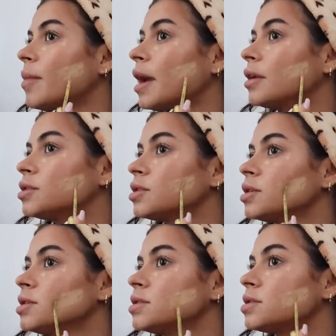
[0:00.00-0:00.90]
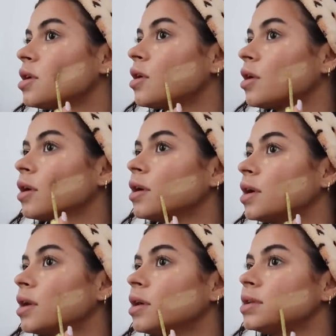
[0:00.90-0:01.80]
managers, are
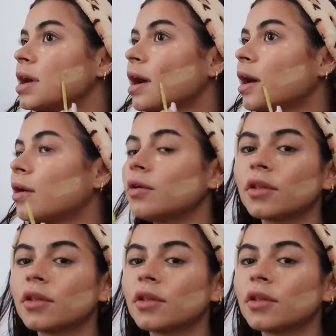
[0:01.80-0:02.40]
in town.